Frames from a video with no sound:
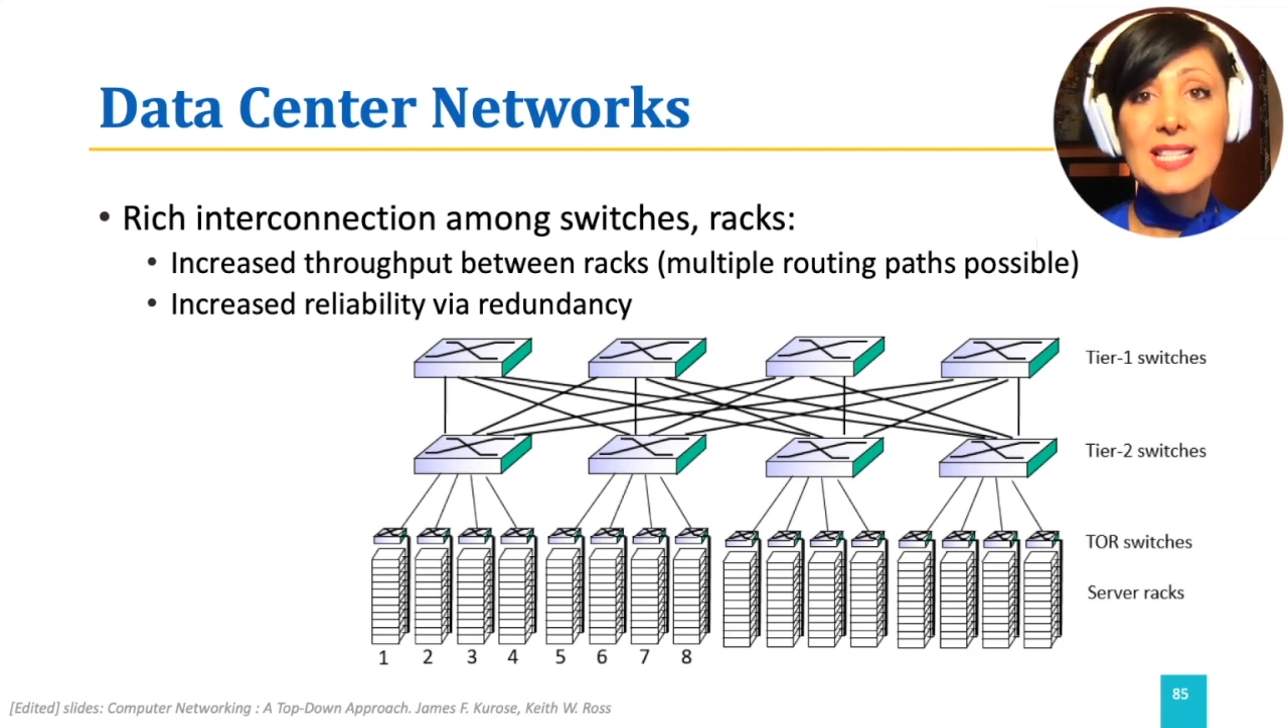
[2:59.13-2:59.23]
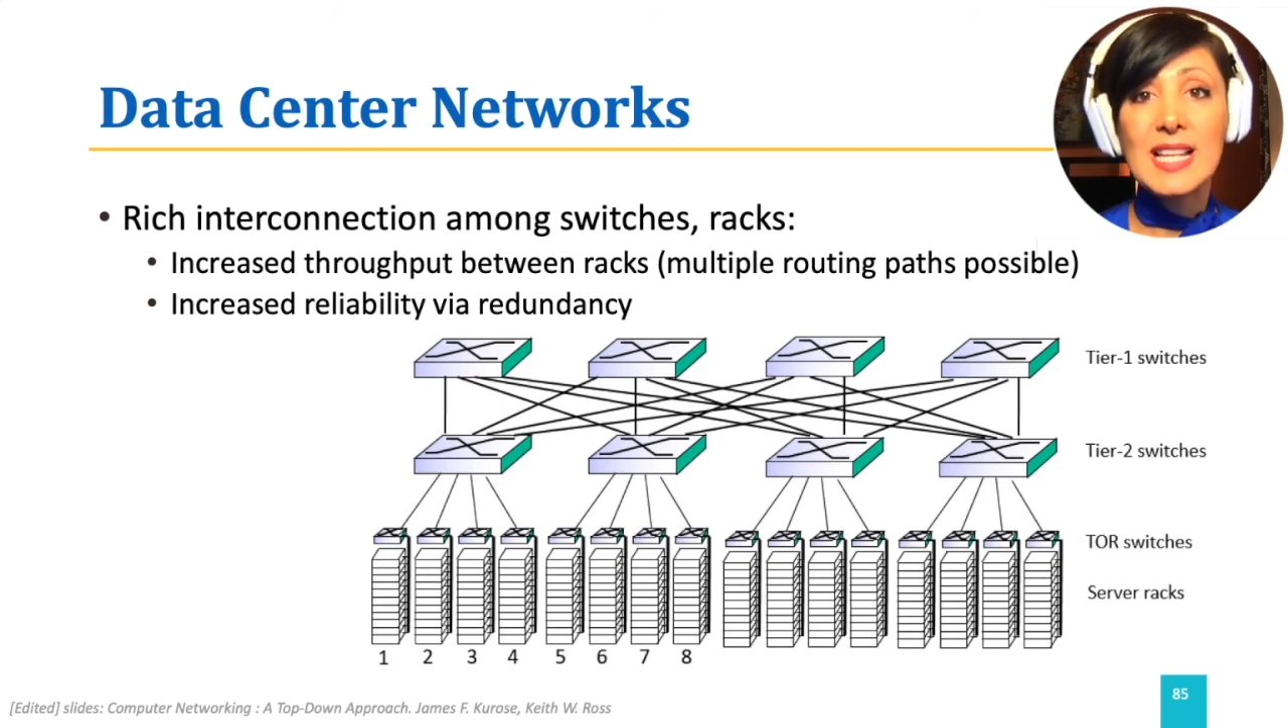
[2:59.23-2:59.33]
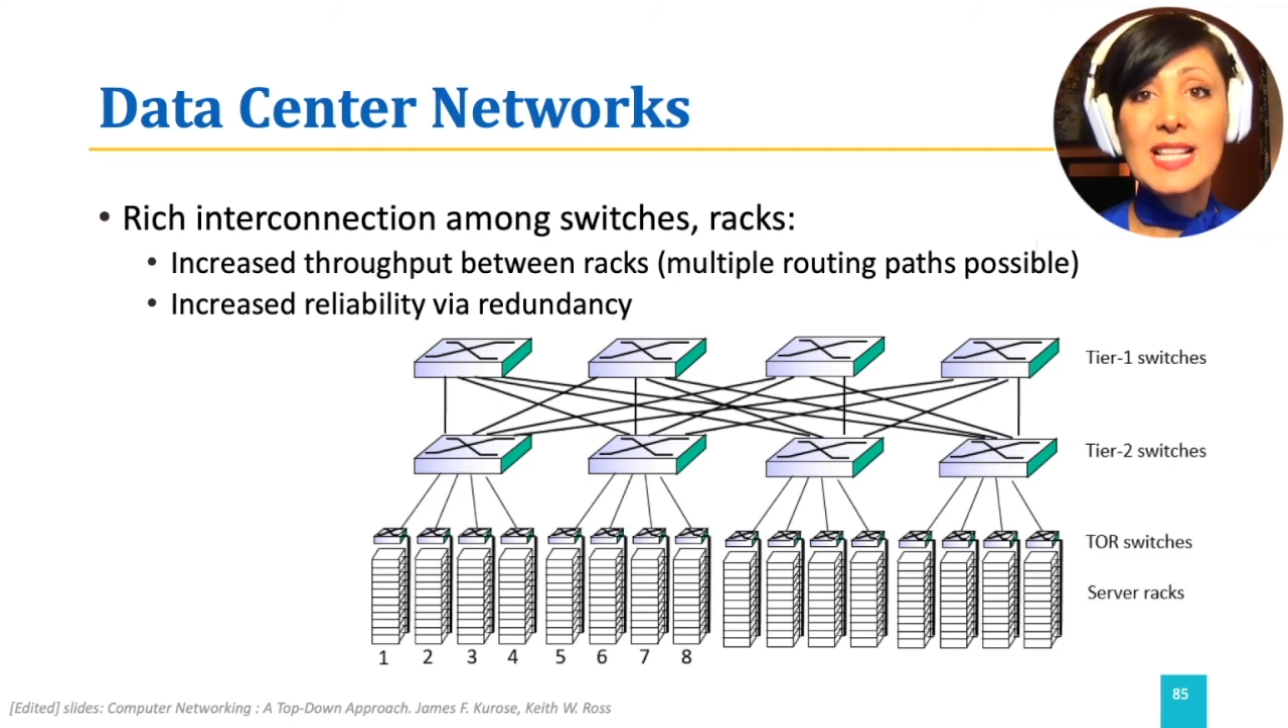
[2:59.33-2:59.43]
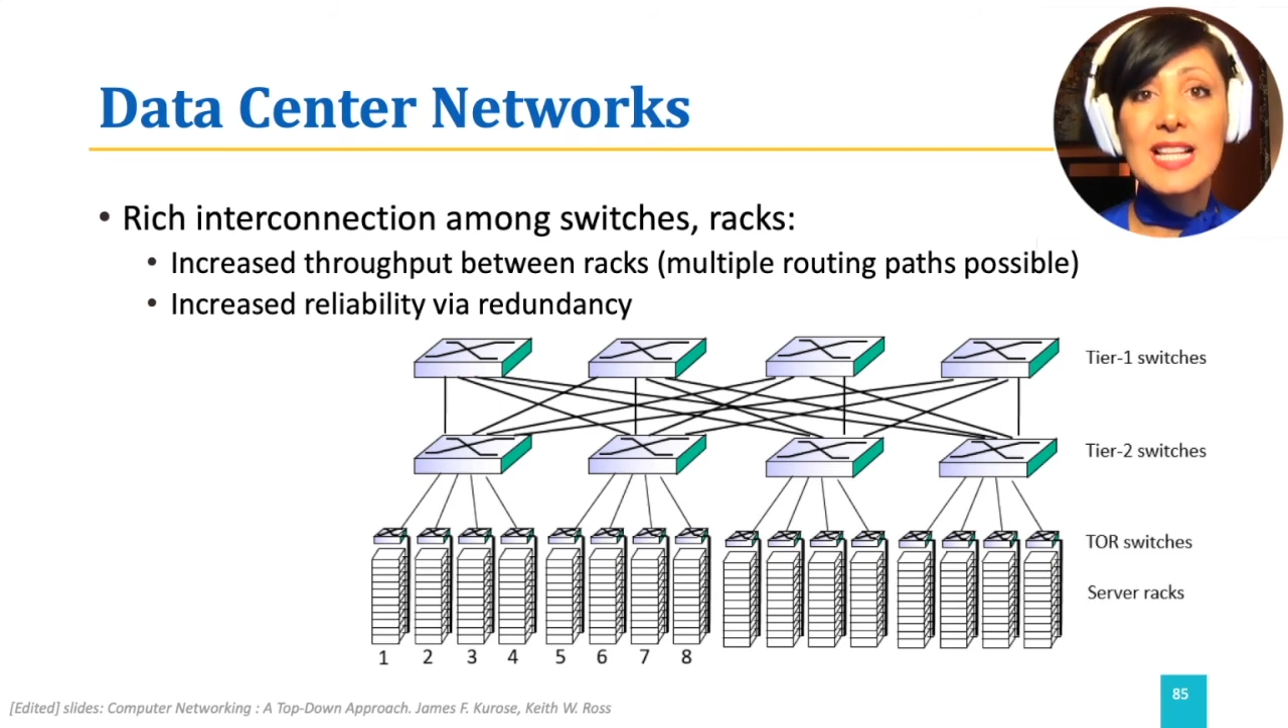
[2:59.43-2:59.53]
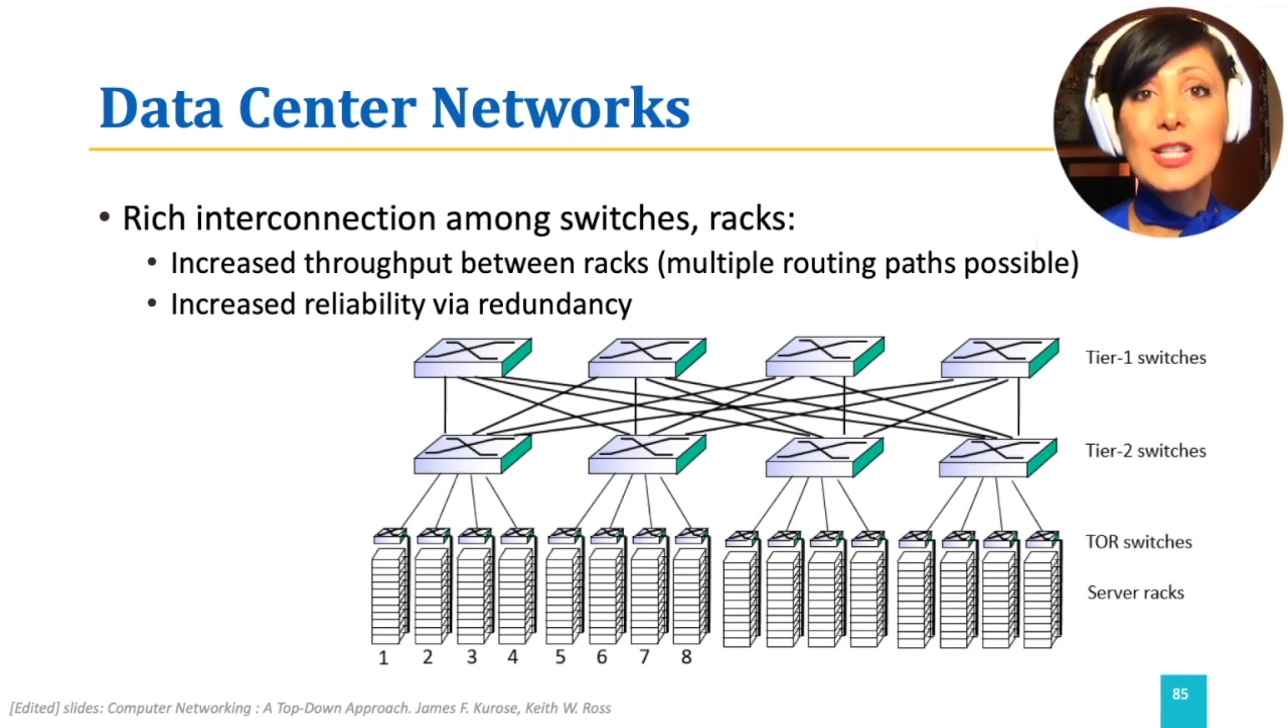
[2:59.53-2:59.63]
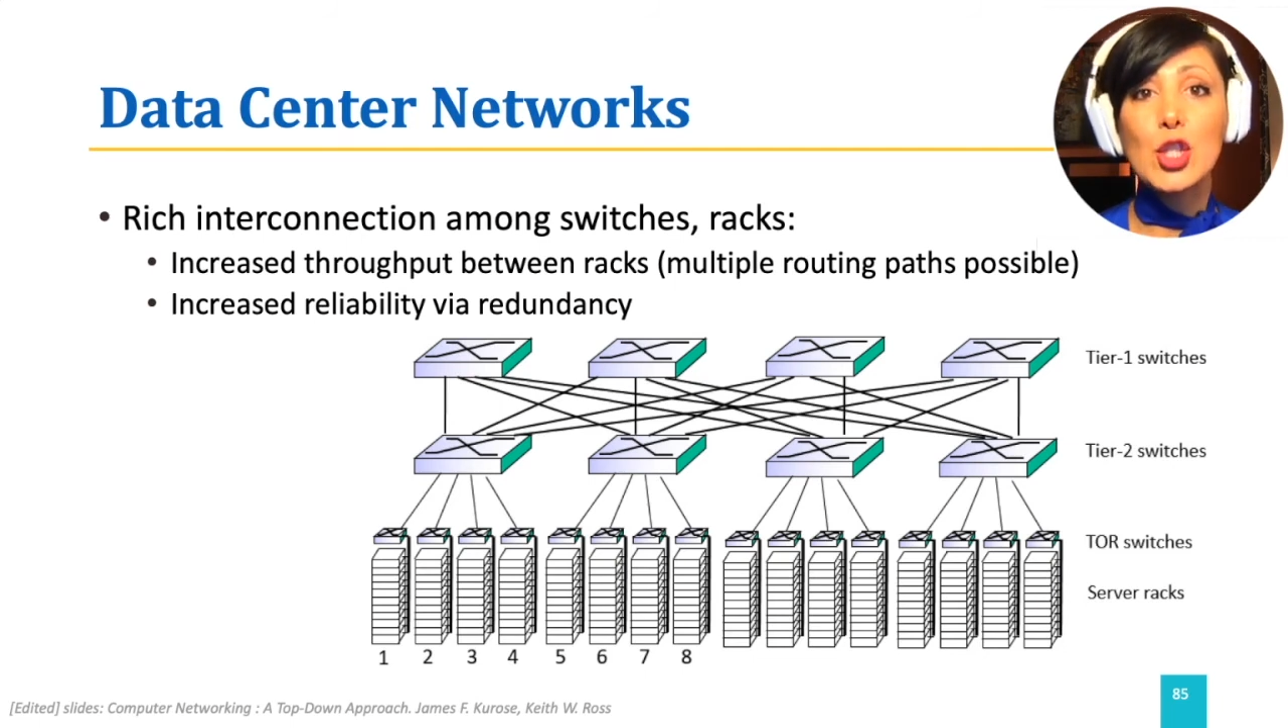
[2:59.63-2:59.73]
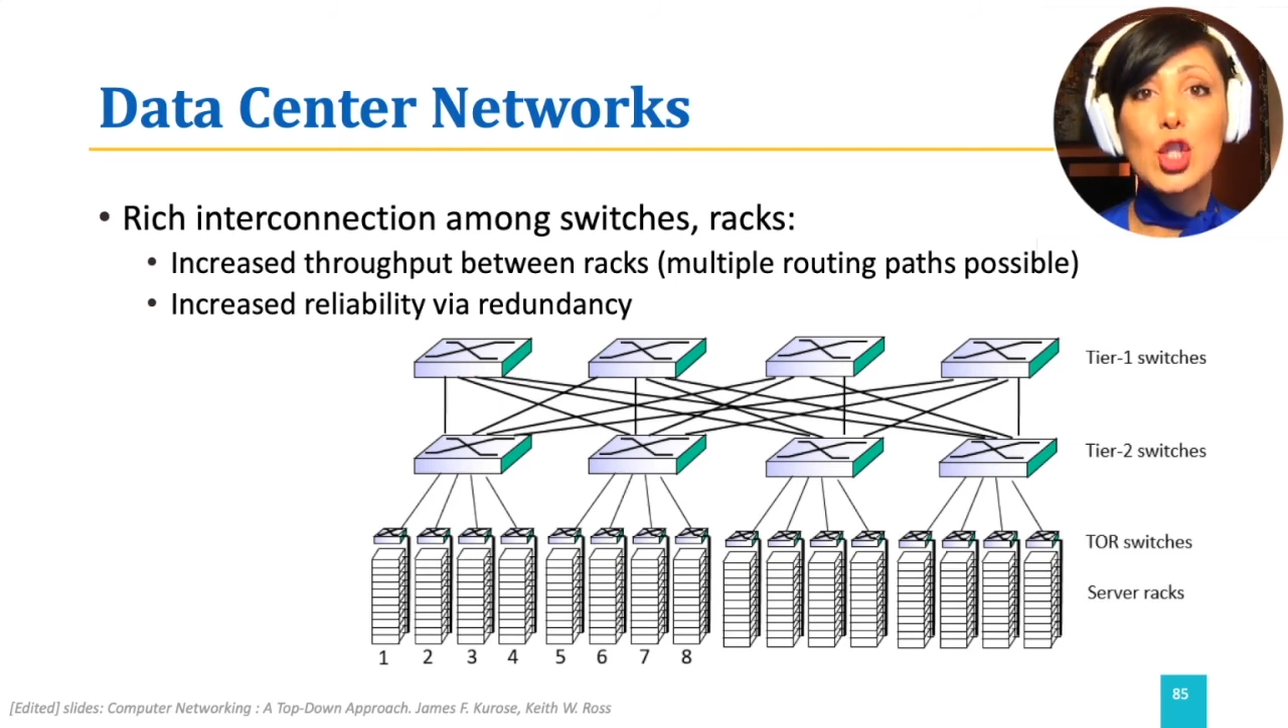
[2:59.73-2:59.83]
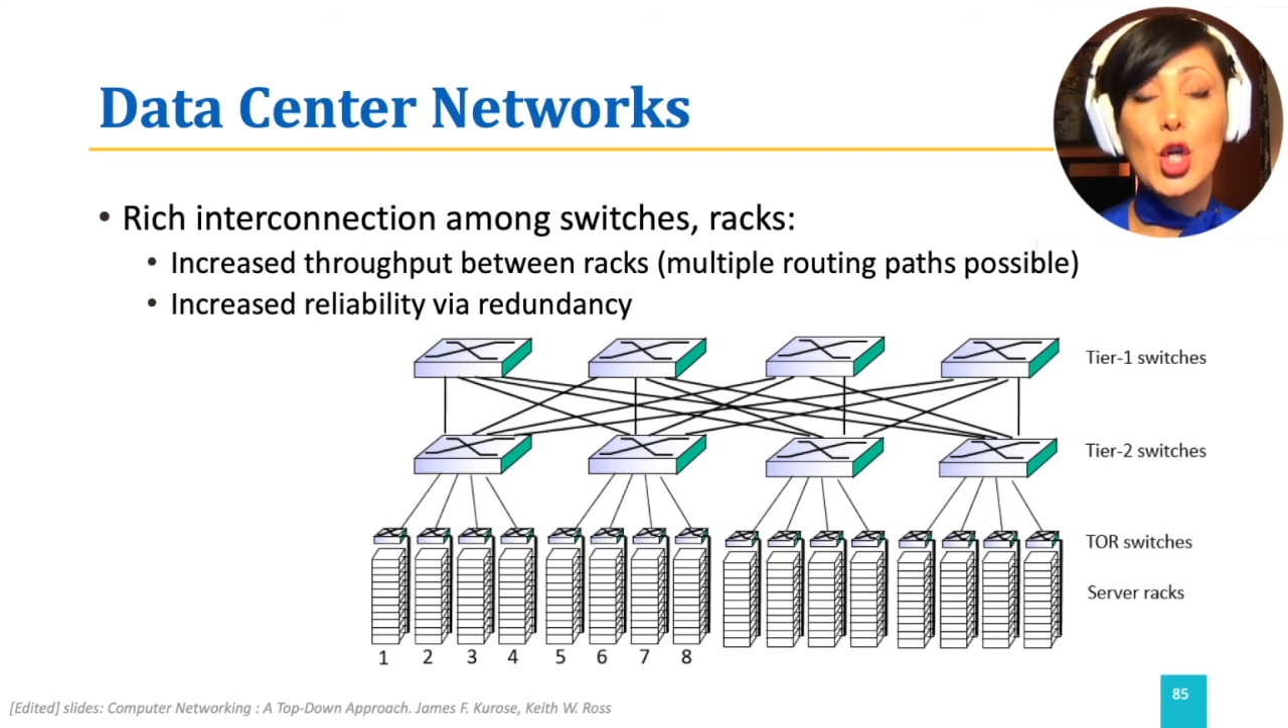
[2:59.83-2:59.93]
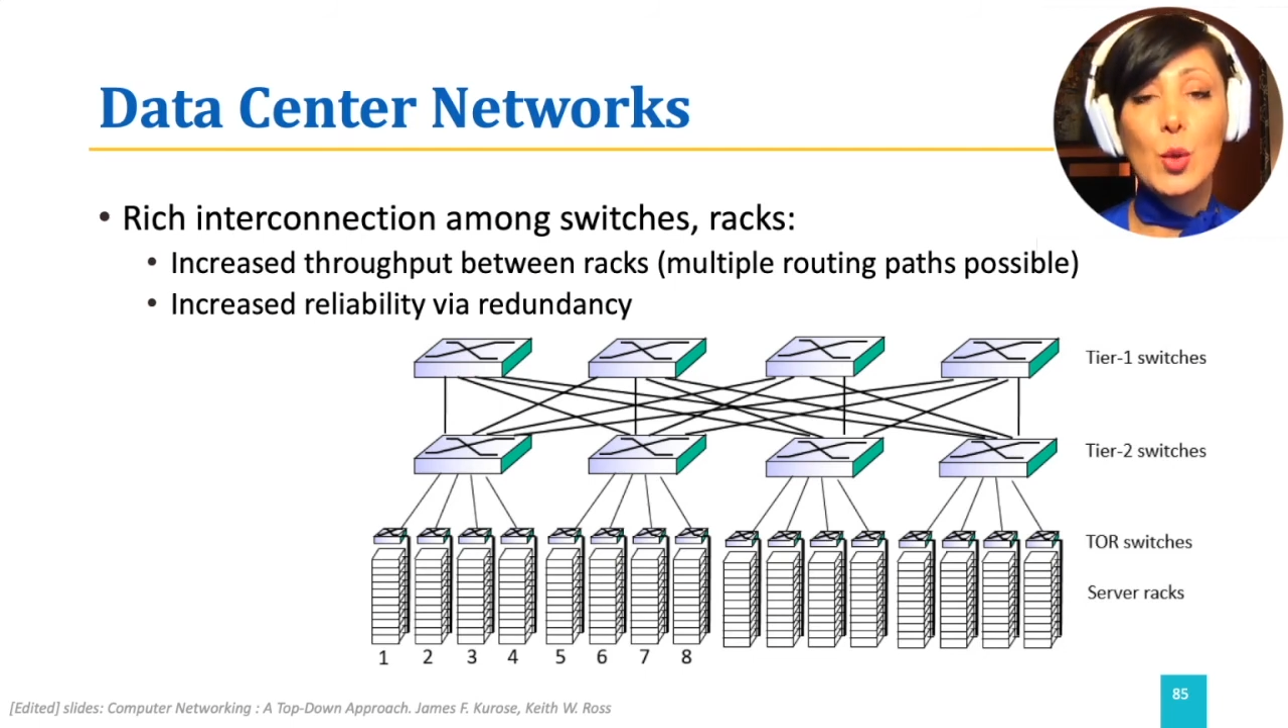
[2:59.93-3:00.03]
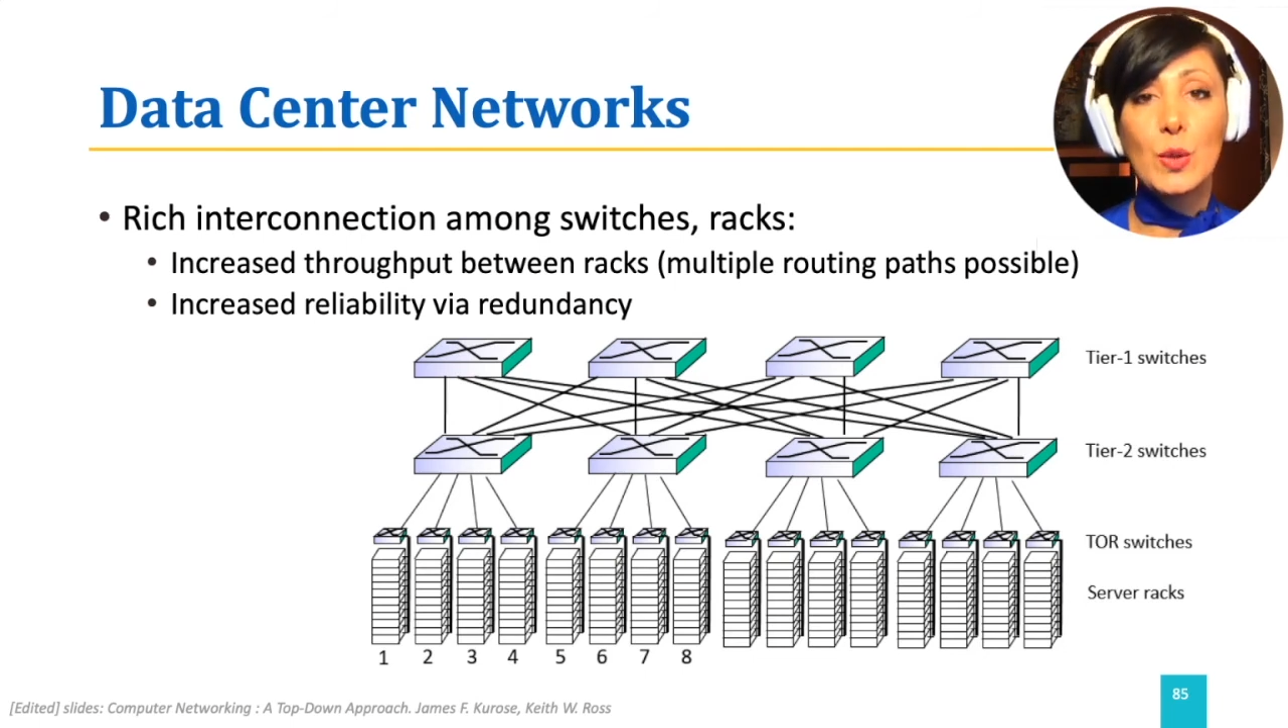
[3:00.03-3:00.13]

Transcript: is as shown